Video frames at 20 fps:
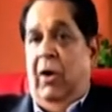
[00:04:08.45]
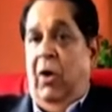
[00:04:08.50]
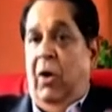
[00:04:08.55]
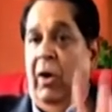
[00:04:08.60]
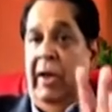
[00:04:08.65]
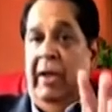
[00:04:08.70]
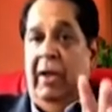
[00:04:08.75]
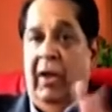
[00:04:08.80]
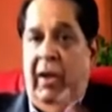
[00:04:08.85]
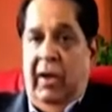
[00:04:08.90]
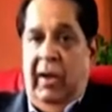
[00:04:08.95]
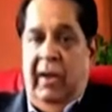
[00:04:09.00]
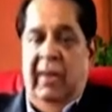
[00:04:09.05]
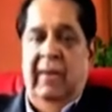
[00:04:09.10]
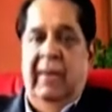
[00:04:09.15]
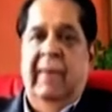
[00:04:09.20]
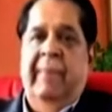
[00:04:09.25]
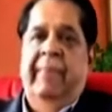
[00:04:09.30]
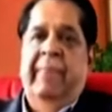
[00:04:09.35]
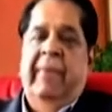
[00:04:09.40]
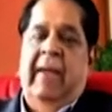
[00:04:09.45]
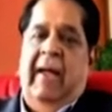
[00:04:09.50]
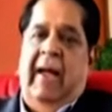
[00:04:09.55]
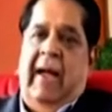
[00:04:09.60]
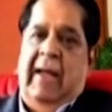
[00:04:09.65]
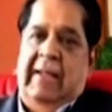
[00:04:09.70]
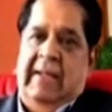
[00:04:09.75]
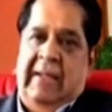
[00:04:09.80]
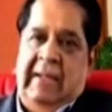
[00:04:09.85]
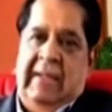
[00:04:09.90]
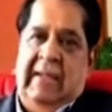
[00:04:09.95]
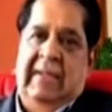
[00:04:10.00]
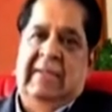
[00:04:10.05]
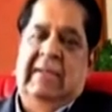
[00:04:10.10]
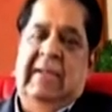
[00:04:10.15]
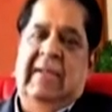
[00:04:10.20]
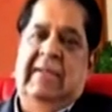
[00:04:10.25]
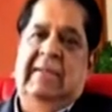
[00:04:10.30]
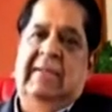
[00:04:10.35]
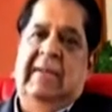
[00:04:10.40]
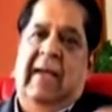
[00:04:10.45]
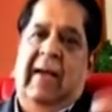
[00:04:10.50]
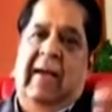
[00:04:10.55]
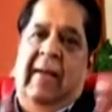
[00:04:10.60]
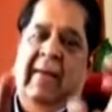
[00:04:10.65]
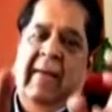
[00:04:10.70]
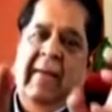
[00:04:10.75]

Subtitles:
All in all, I think this is a